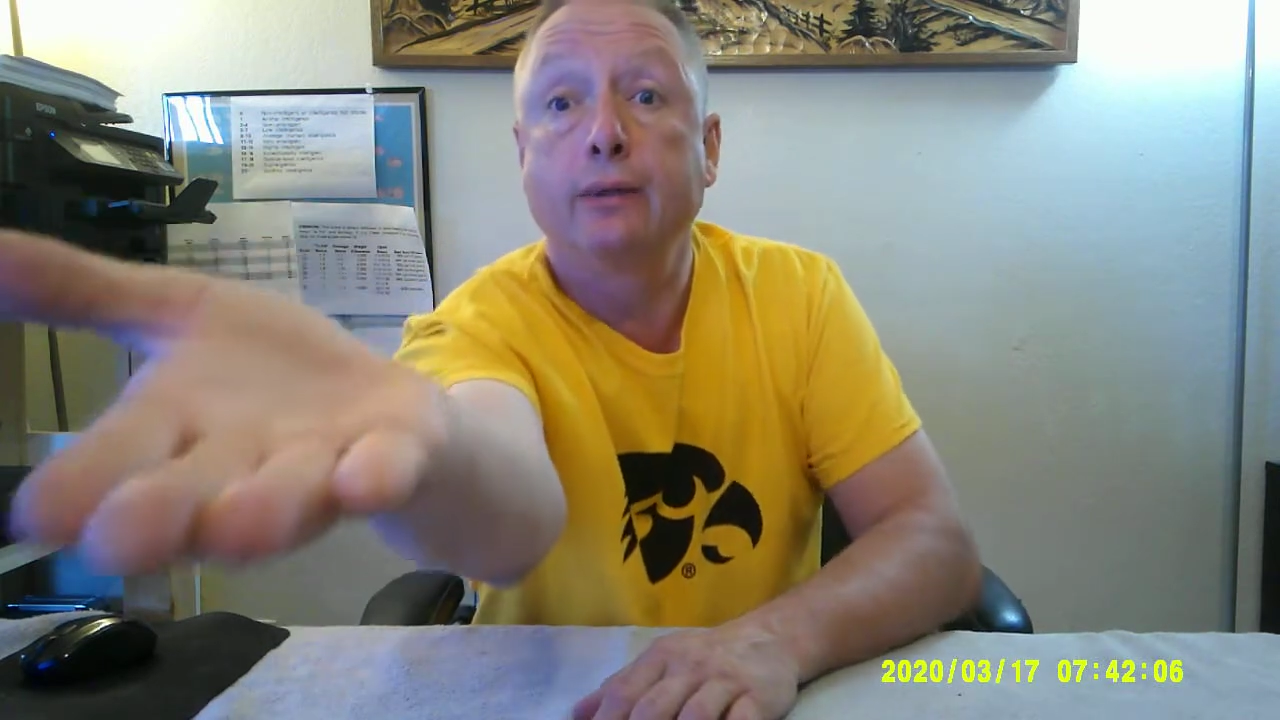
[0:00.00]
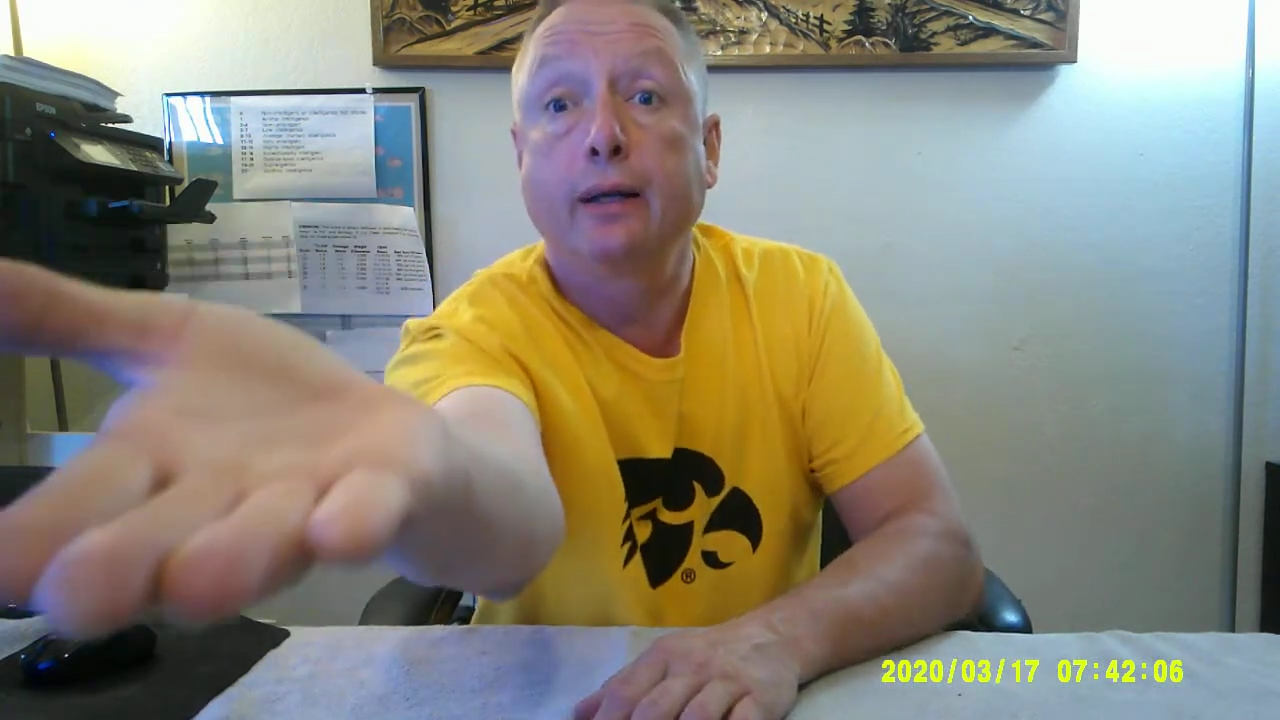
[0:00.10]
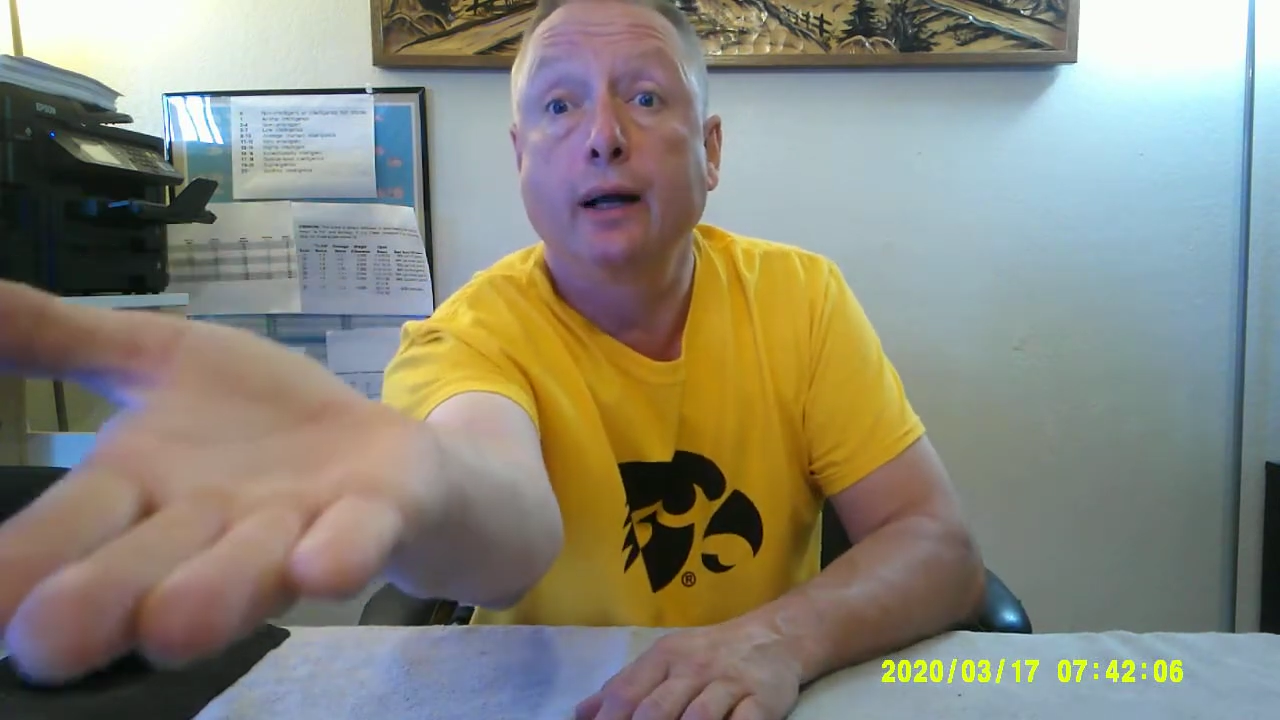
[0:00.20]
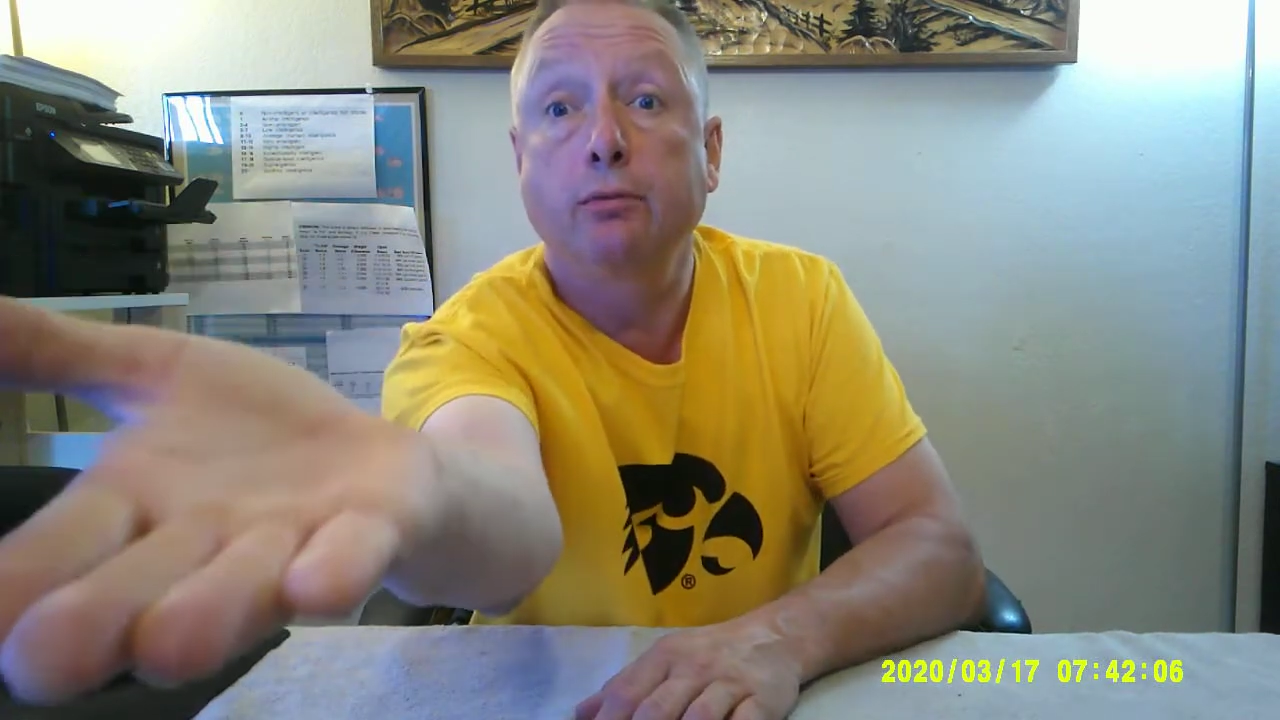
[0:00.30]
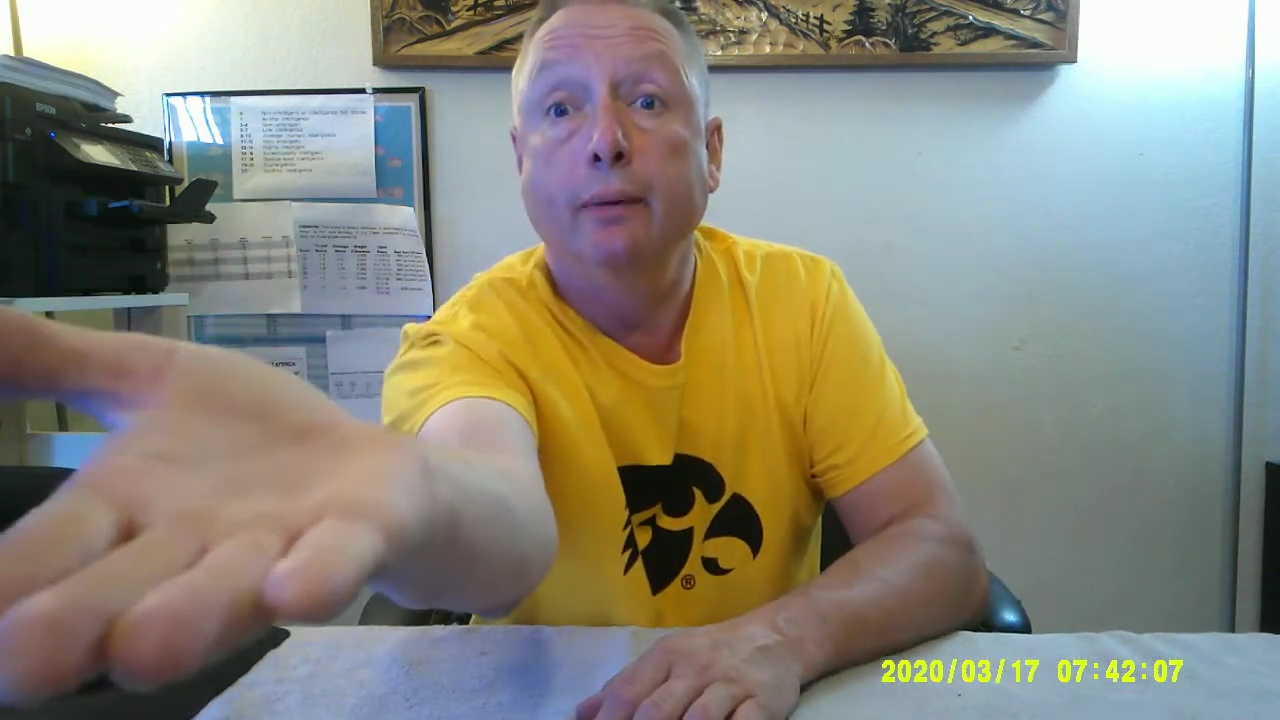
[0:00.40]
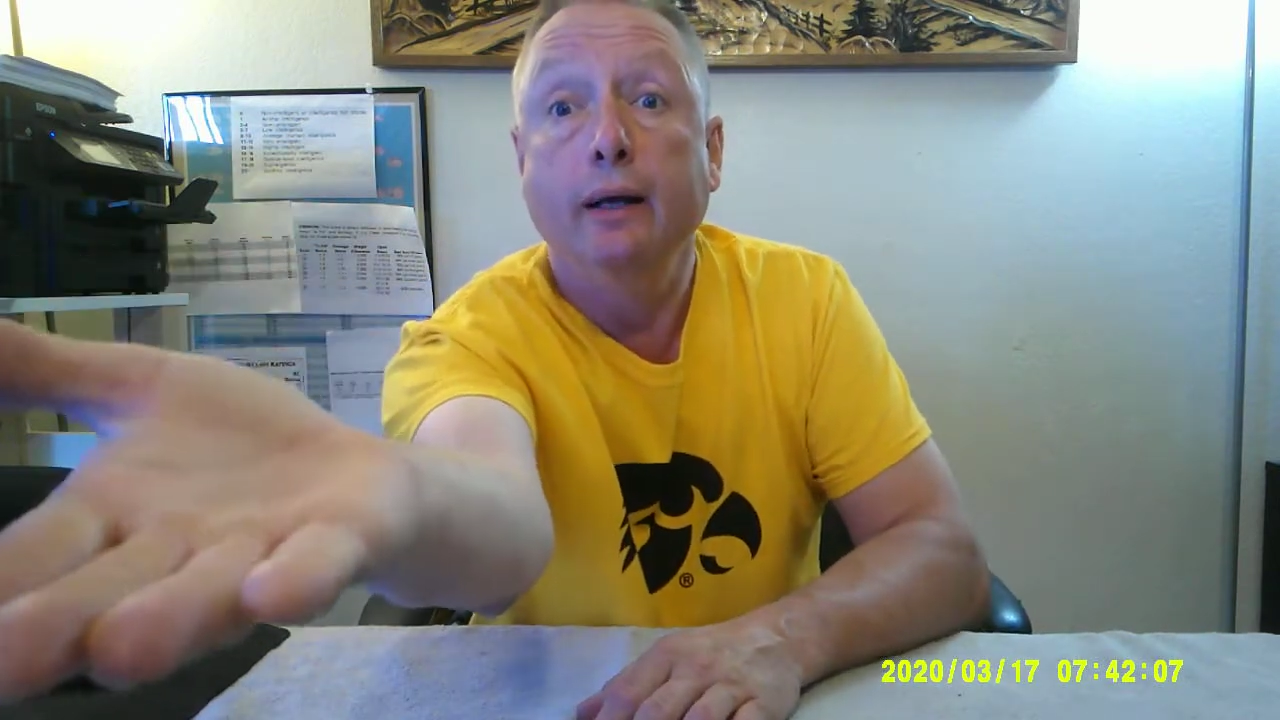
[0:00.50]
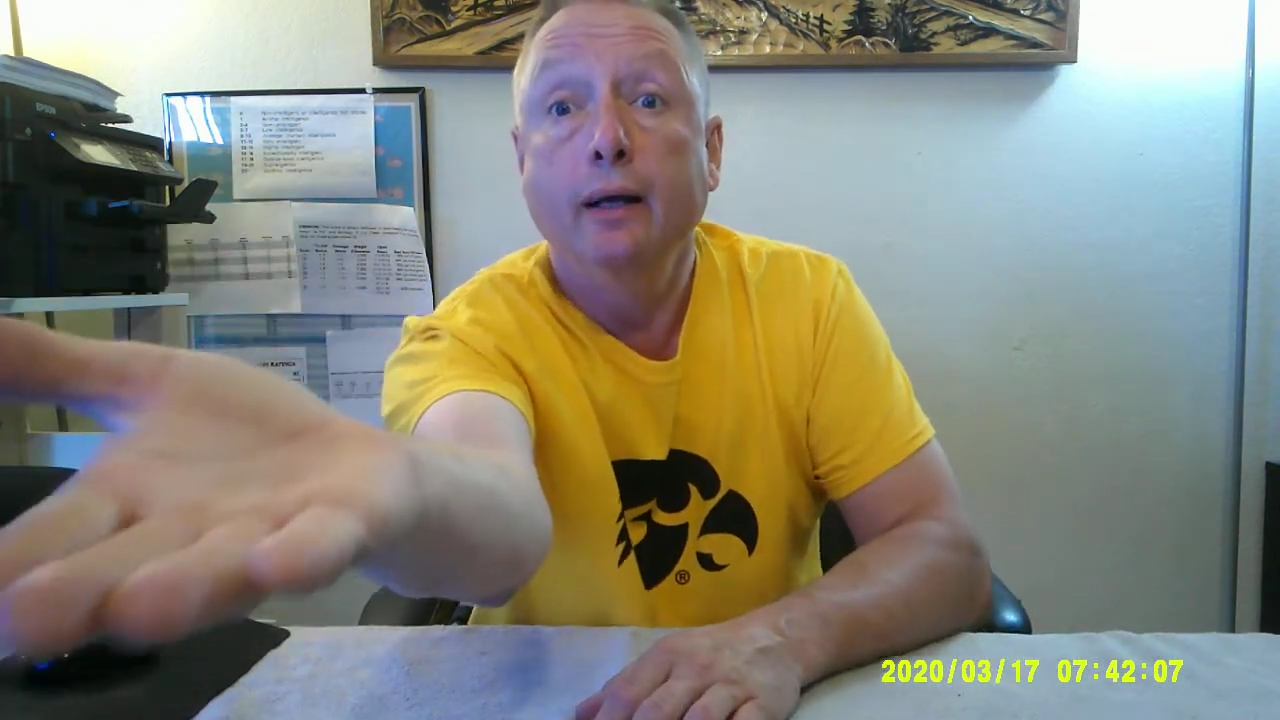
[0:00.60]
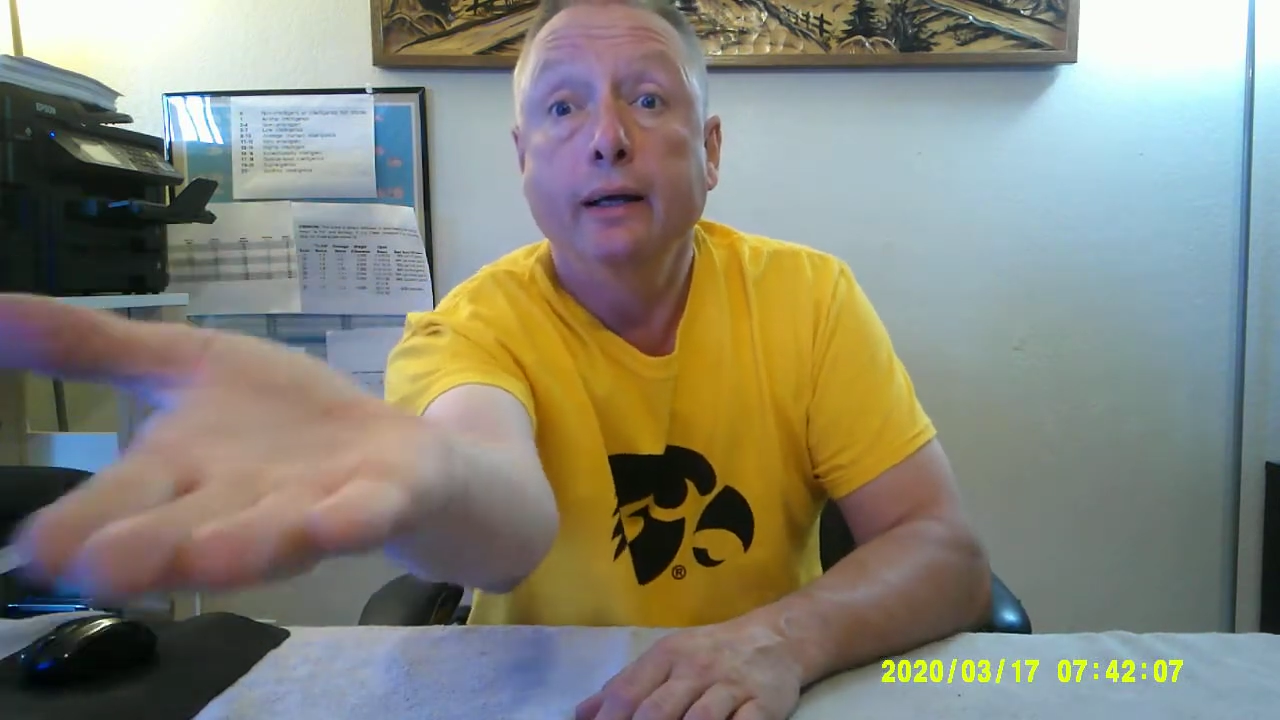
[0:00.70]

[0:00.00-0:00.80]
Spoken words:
to the government.